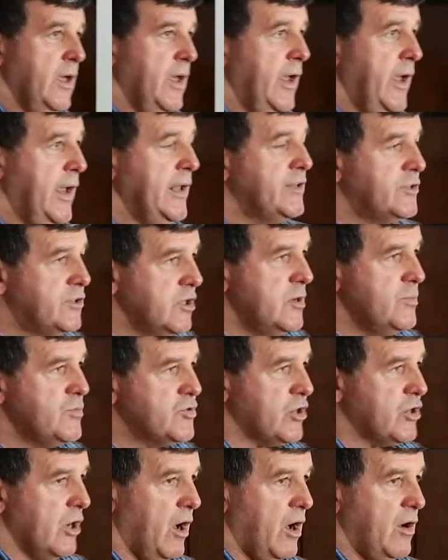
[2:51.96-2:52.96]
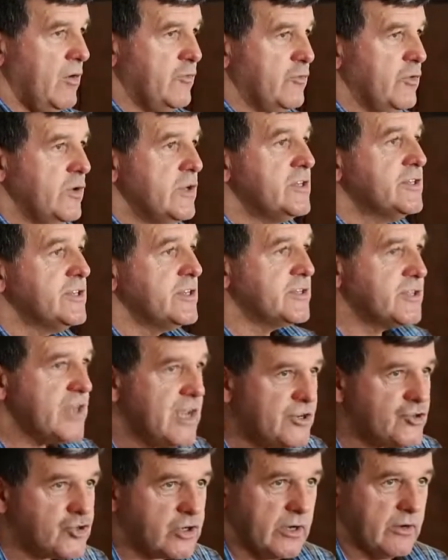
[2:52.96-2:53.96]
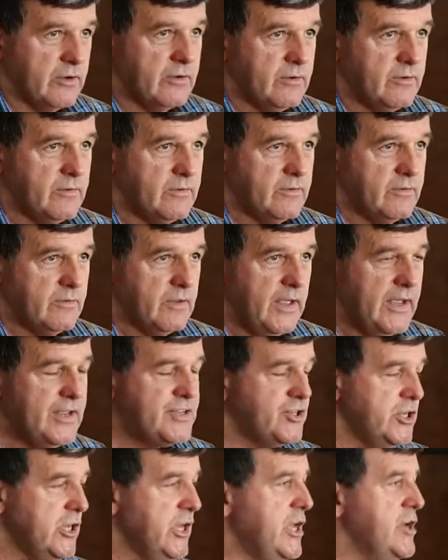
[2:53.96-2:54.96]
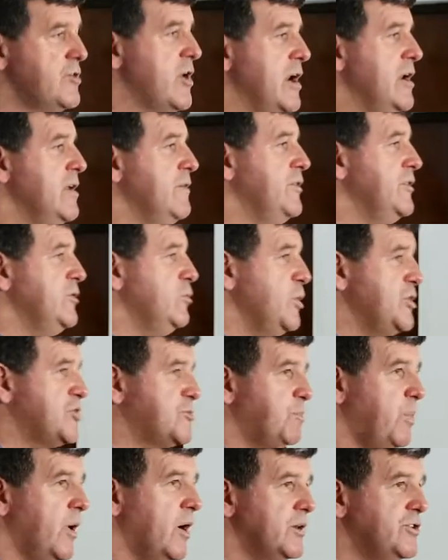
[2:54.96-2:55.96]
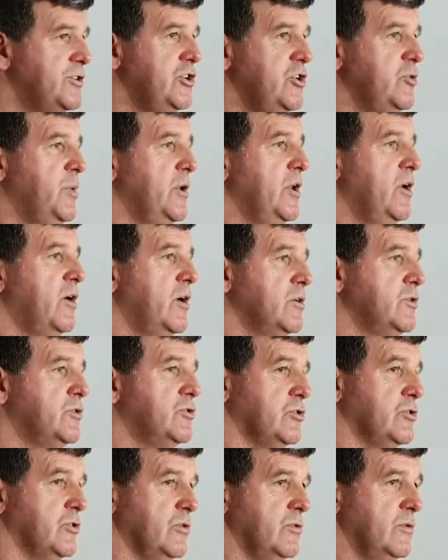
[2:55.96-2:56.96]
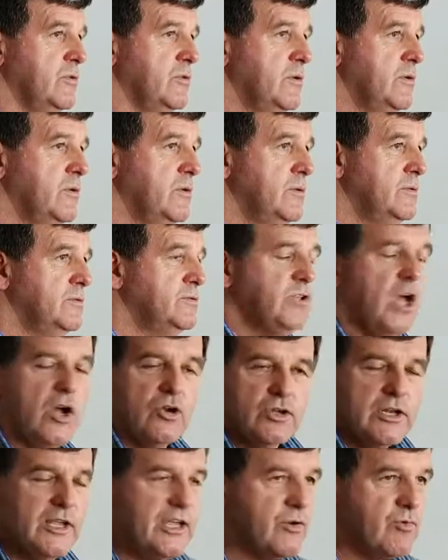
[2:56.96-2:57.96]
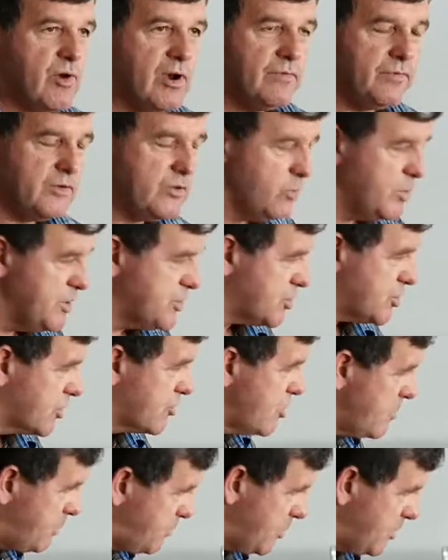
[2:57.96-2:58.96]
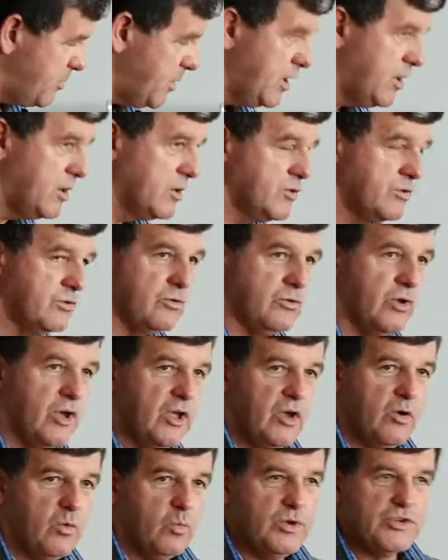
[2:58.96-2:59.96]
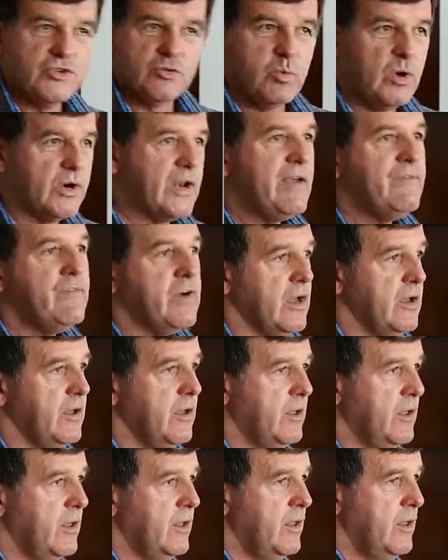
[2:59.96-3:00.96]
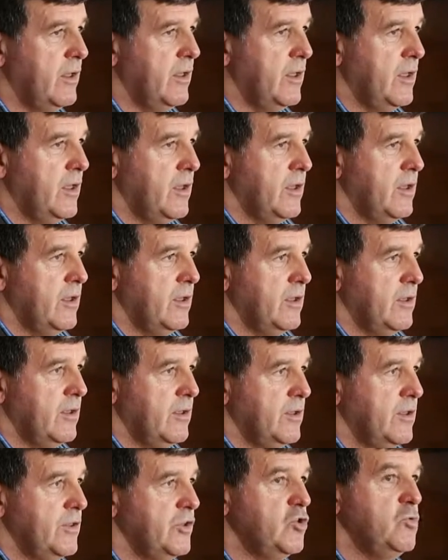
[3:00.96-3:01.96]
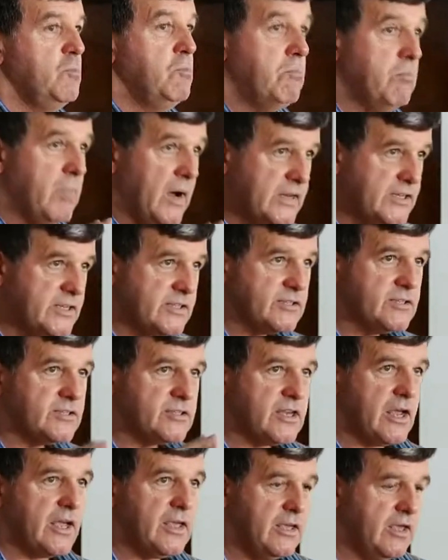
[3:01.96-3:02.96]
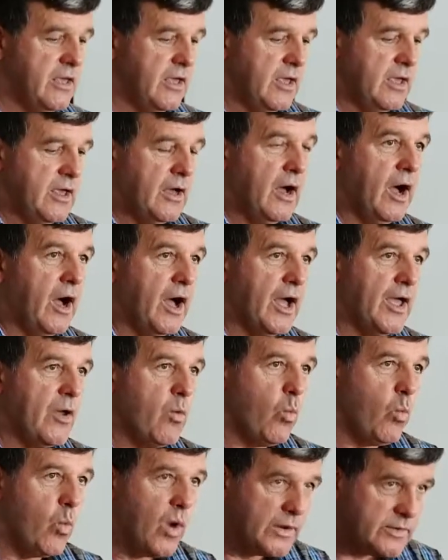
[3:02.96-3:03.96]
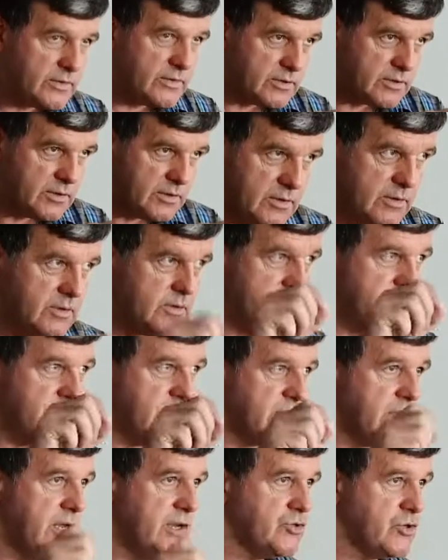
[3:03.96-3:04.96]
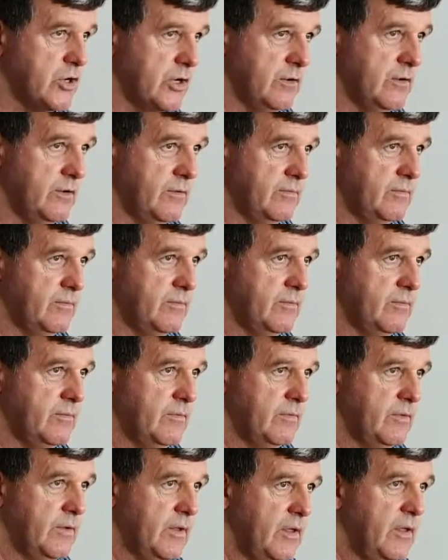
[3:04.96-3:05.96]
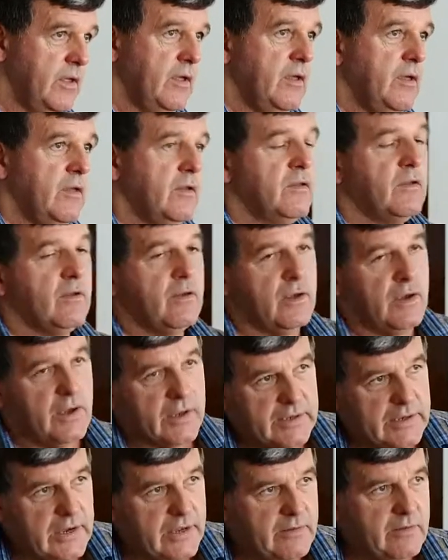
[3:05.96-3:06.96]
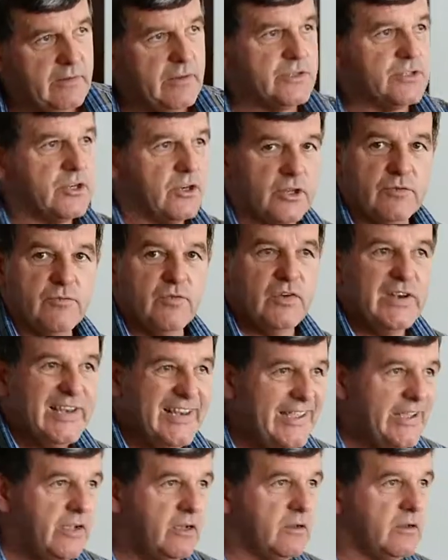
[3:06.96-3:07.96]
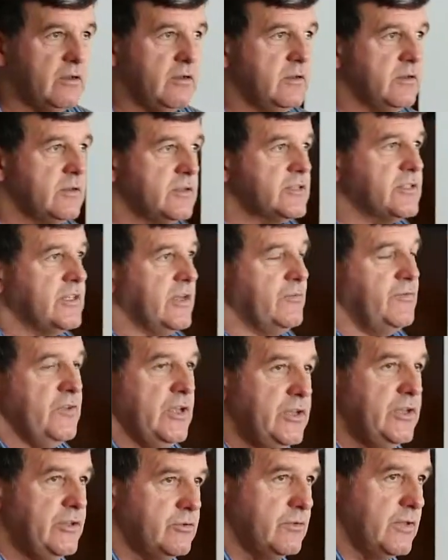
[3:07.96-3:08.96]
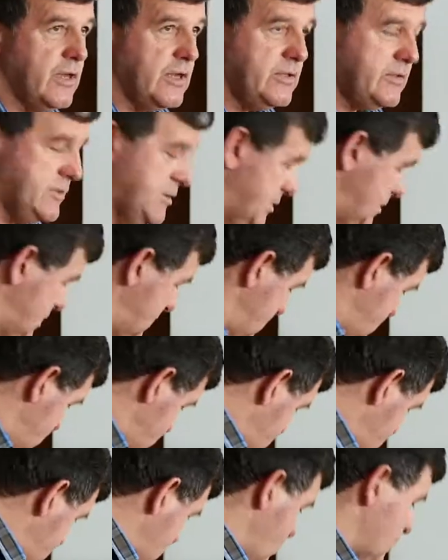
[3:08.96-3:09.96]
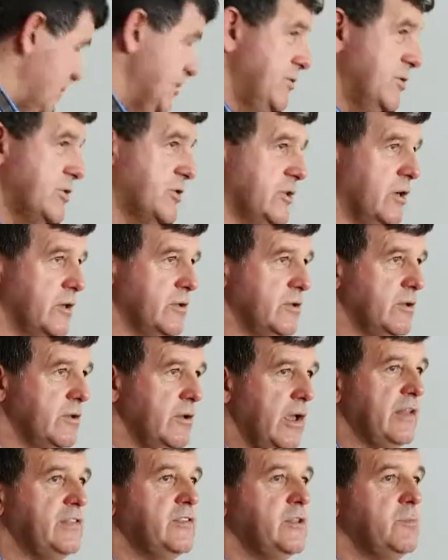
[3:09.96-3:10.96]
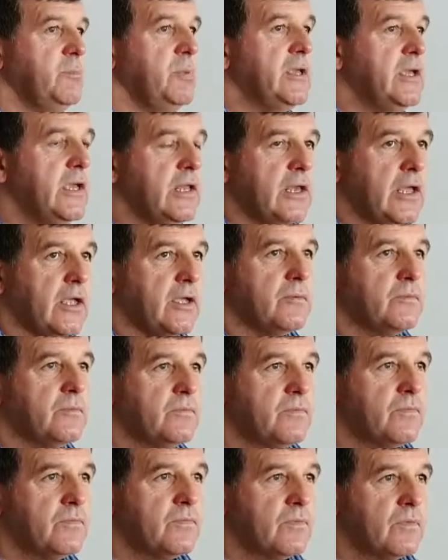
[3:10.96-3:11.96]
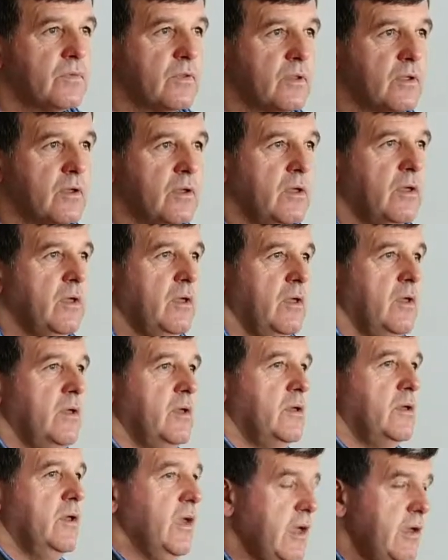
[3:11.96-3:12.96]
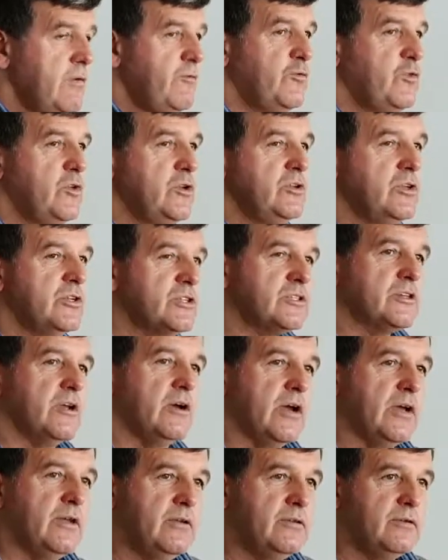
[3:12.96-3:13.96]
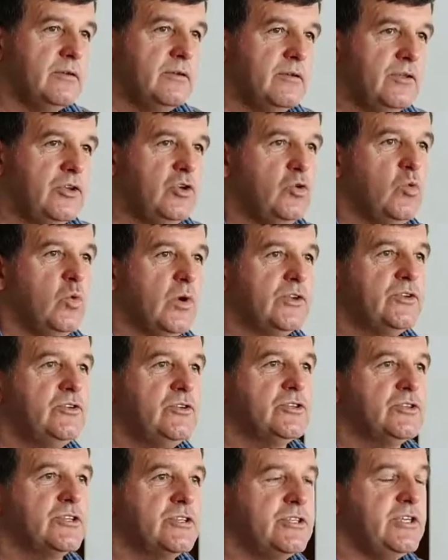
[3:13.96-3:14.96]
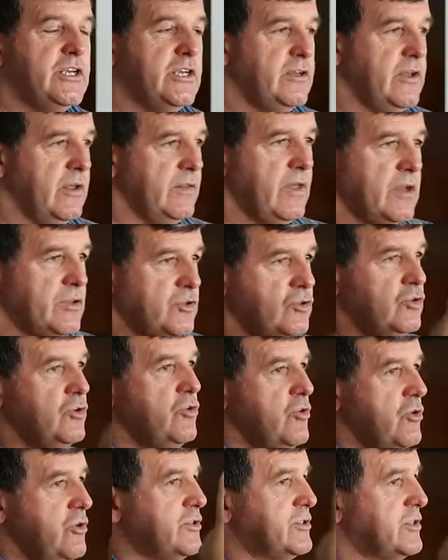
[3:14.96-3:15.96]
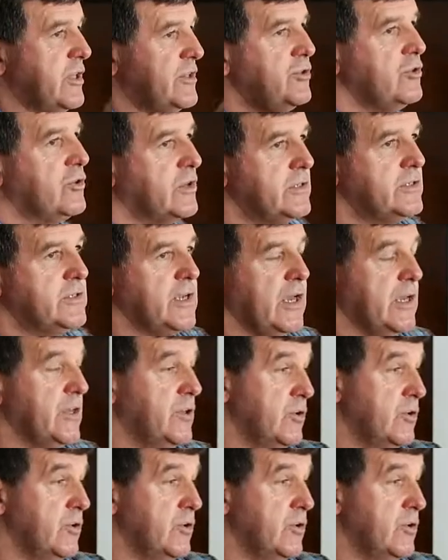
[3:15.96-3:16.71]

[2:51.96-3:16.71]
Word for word: In terms of secession, it's irrelevant which party you belong to, totally irrelevant which group you belong to, which whatever. You must say, I want secession. Again, there's a lot of legal stuff into that, but I want to start at the beginning. If you decide you want to secede, and there are two routes that you can take.